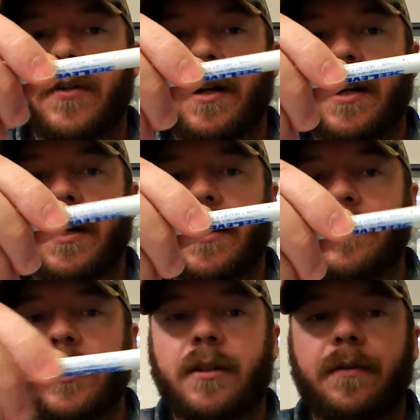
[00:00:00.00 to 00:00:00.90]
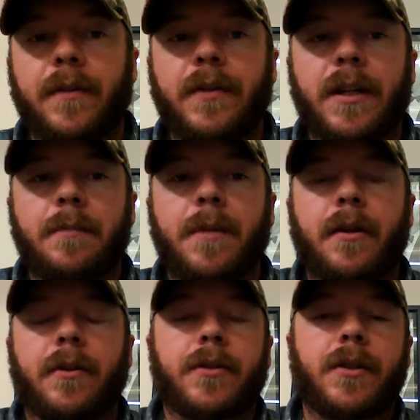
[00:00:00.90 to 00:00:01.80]
I have 10 to 15
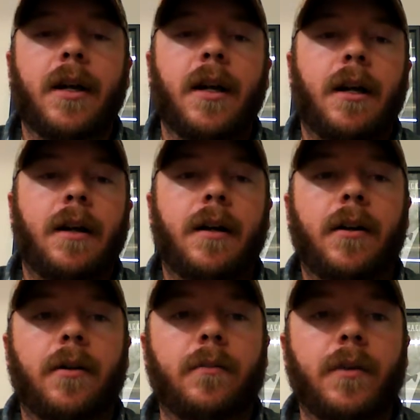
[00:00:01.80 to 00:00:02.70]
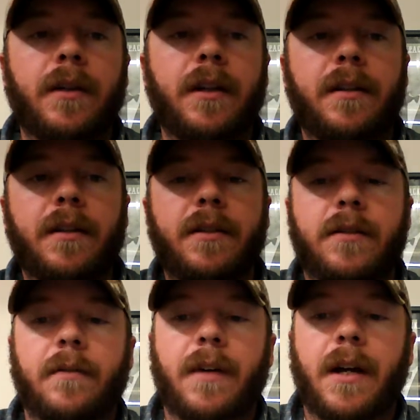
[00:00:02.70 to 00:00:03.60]
barrels. Really, this
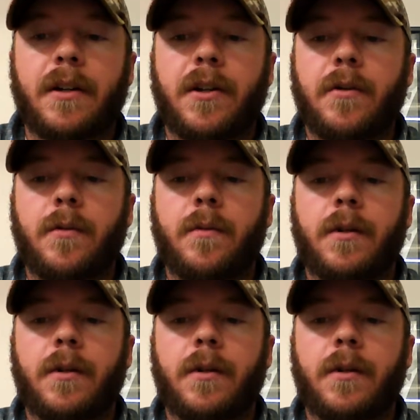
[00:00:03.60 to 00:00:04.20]
is a value